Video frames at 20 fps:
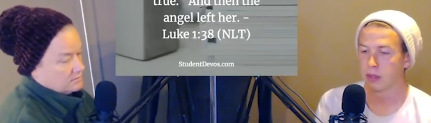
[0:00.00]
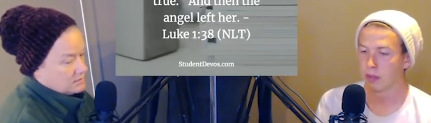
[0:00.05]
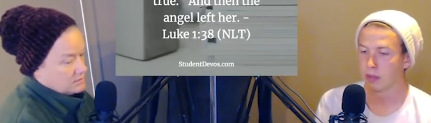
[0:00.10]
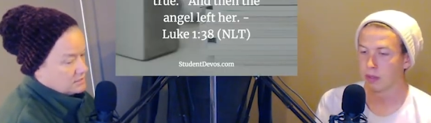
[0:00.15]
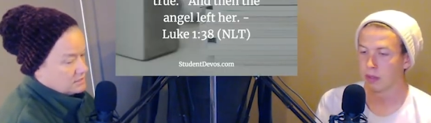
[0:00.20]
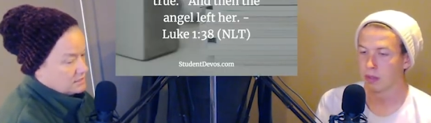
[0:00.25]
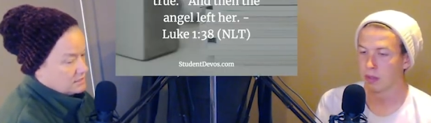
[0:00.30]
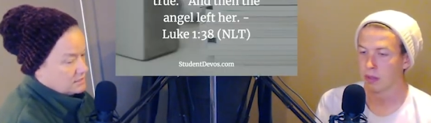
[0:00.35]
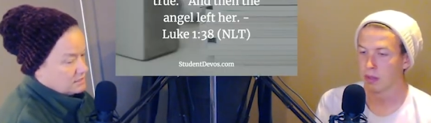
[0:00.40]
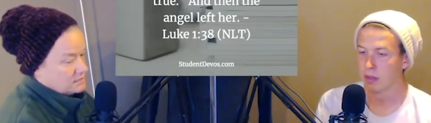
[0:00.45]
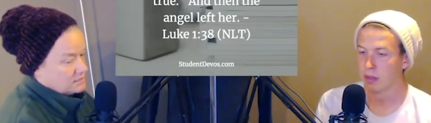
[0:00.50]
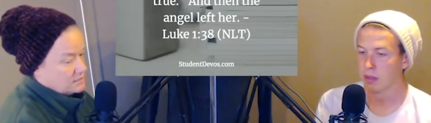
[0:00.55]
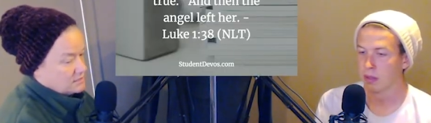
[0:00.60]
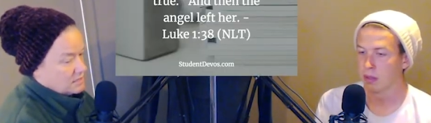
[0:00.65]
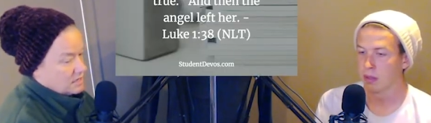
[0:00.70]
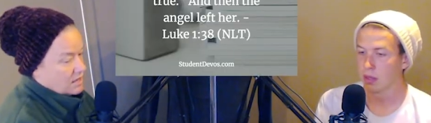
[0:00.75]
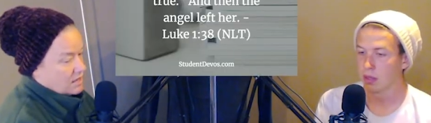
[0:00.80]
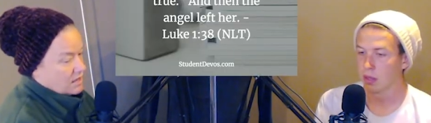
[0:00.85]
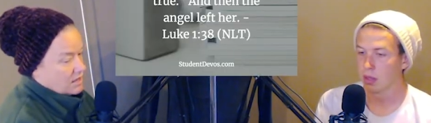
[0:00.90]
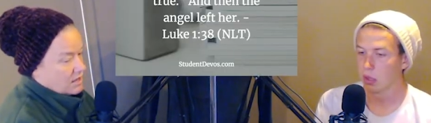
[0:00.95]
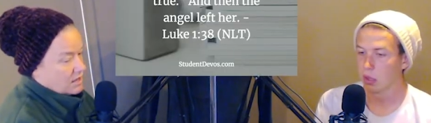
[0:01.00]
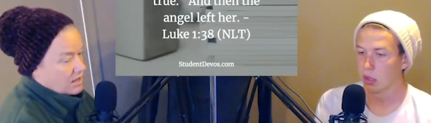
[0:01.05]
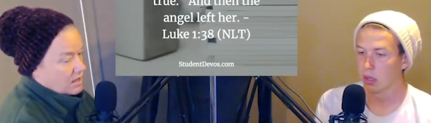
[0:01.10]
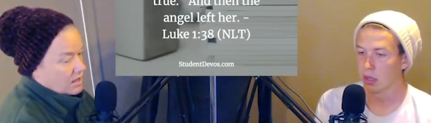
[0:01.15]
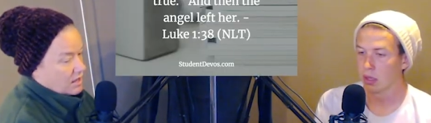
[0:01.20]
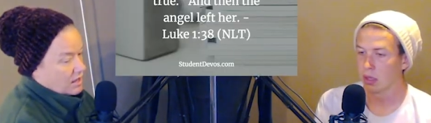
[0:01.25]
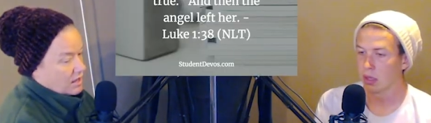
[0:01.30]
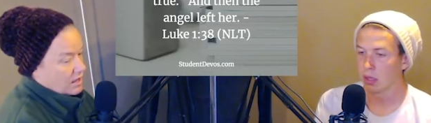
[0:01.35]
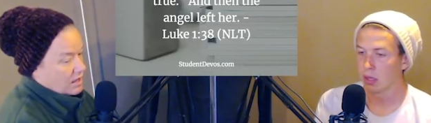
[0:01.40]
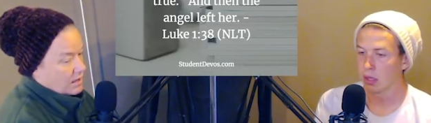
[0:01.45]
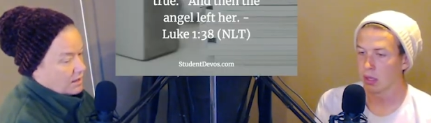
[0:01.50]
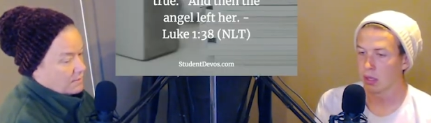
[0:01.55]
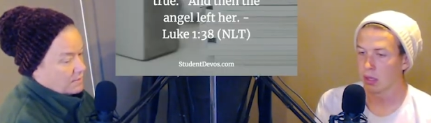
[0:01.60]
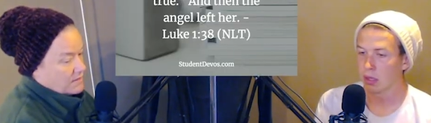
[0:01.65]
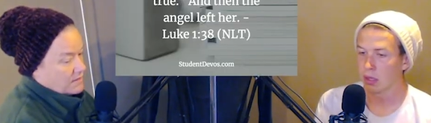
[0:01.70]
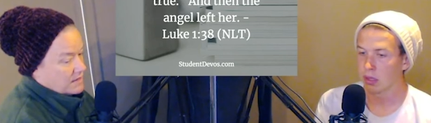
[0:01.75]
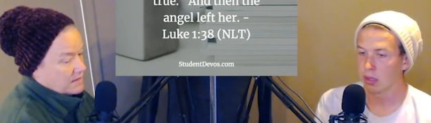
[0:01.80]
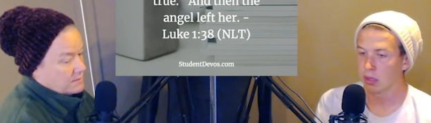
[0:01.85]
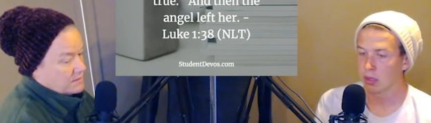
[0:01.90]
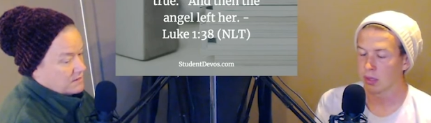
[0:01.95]
Speaker 1: She says,
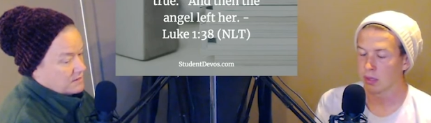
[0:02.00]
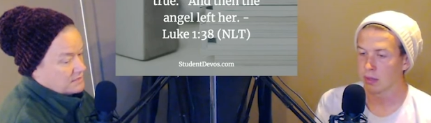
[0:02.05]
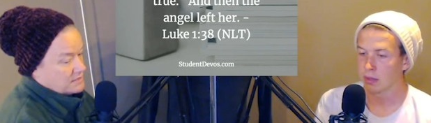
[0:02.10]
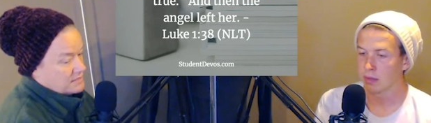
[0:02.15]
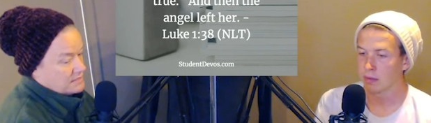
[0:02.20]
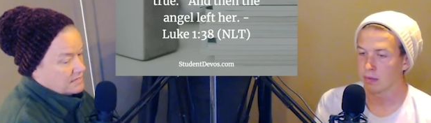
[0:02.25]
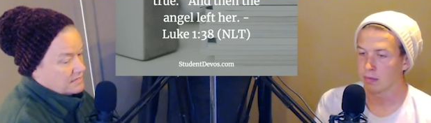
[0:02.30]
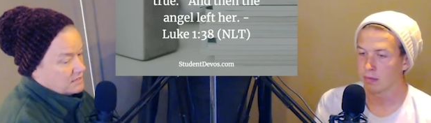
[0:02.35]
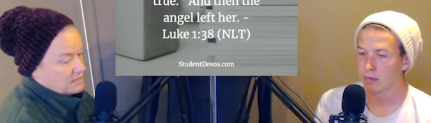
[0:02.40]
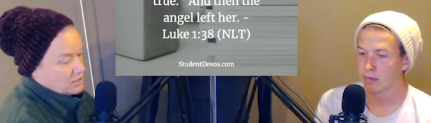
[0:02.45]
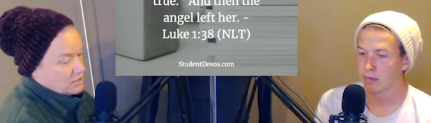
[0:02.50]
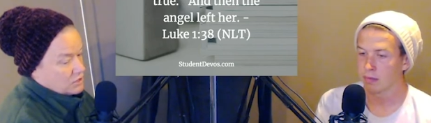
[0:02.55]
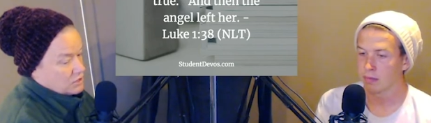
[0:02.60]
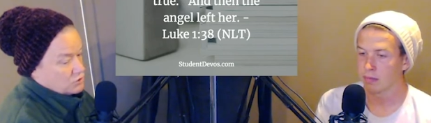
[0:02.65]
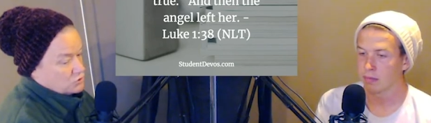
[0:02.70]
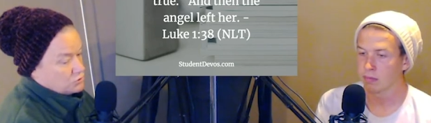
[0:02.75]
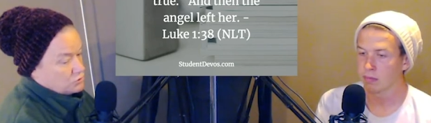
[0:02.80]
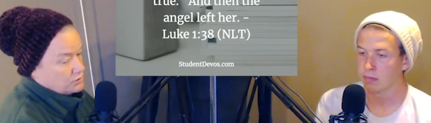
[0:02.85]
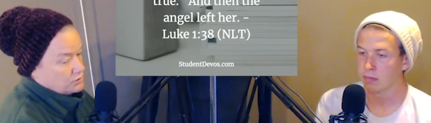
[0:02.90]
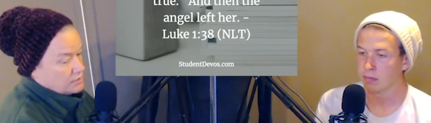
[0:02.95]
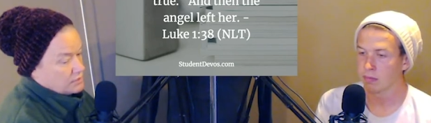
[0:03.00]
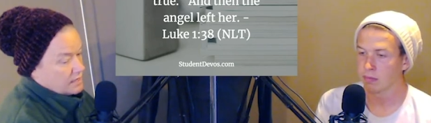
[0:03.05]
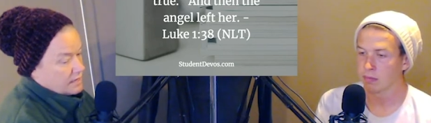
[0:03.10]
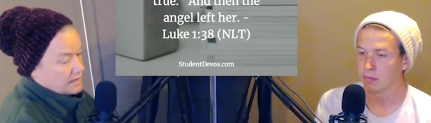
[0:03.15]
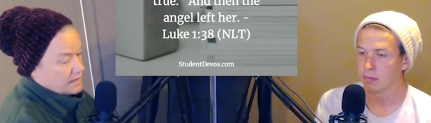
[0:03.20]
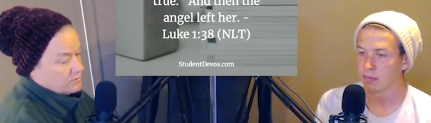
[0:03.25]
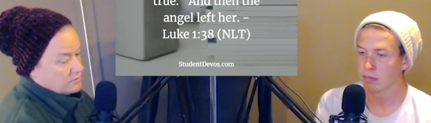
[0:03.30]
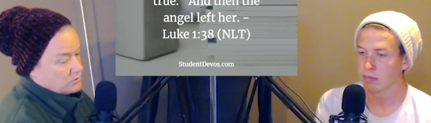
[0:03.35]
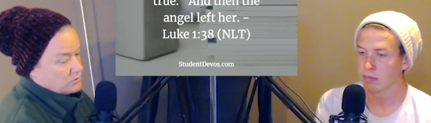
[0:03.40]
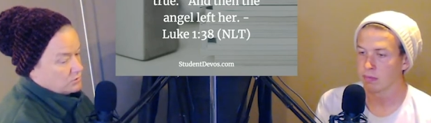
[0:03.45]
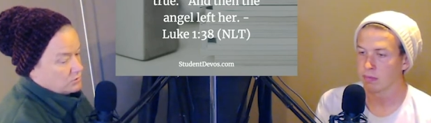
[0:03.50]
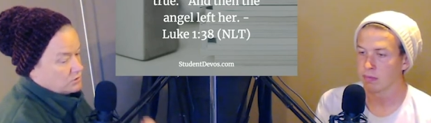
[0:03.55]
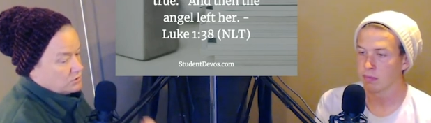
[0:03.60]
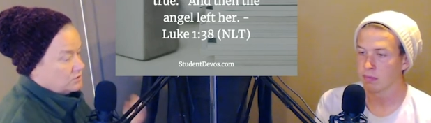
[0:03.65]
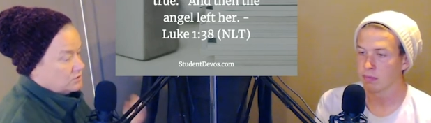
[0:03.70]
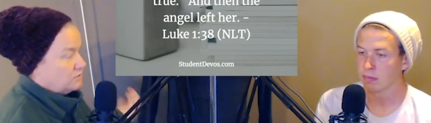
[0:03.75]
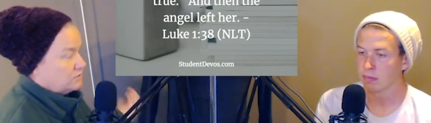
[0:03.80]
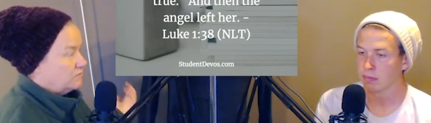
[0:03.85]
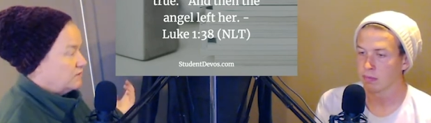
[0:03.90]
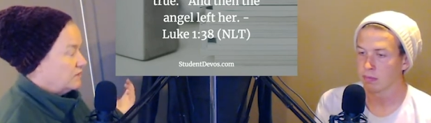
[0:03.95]
um, then Mary said, truly, I am the
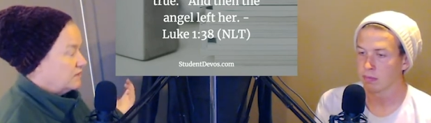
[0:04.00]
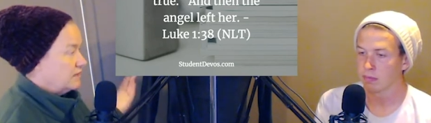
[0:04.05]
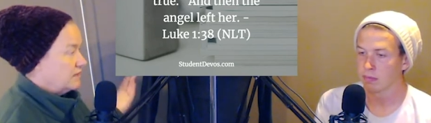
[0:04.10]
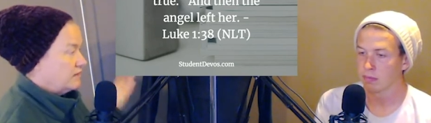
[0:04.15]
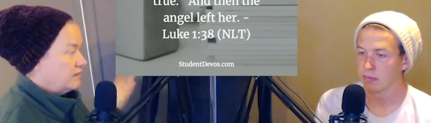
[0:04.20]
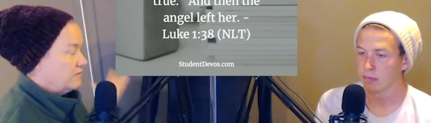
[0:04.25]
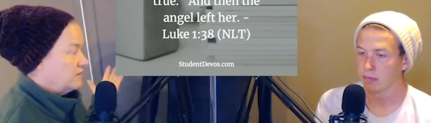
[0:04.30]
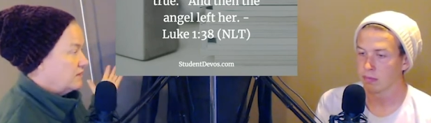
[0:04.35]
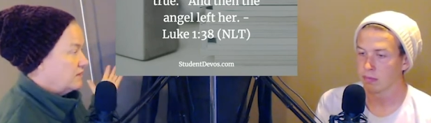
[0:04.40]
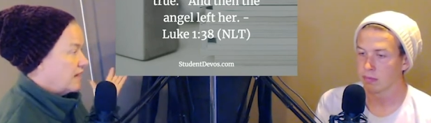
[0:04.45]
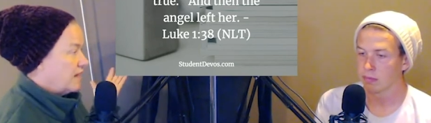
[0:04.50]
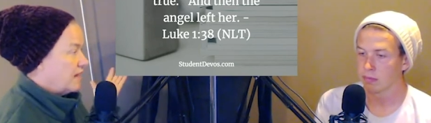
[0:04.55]
Lord's servant. Let everything